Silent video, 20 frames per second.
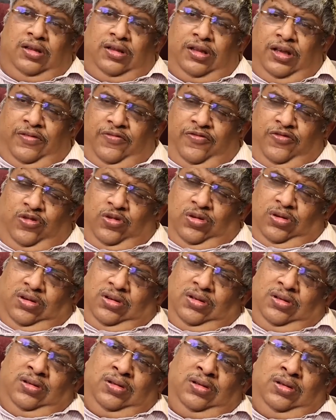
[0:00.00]
Therefore,
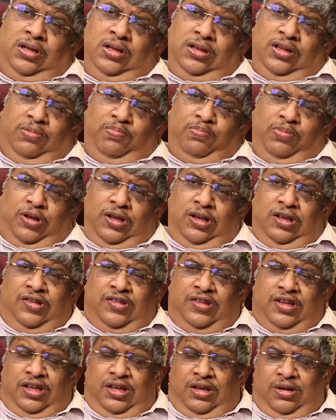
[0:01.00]
the
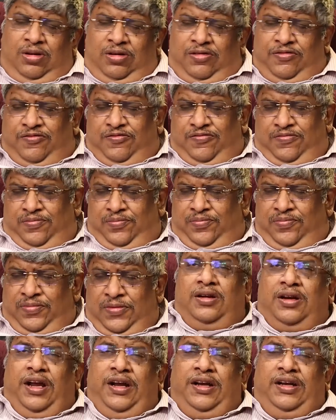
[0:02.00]
policy of
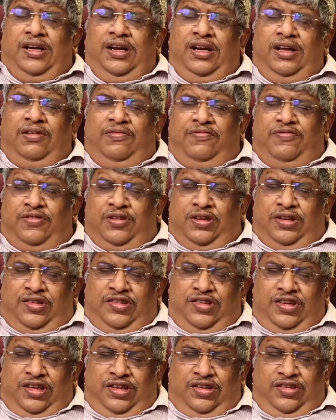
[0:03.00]
tightening for a
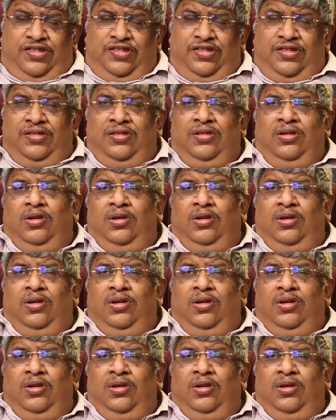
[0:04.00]
change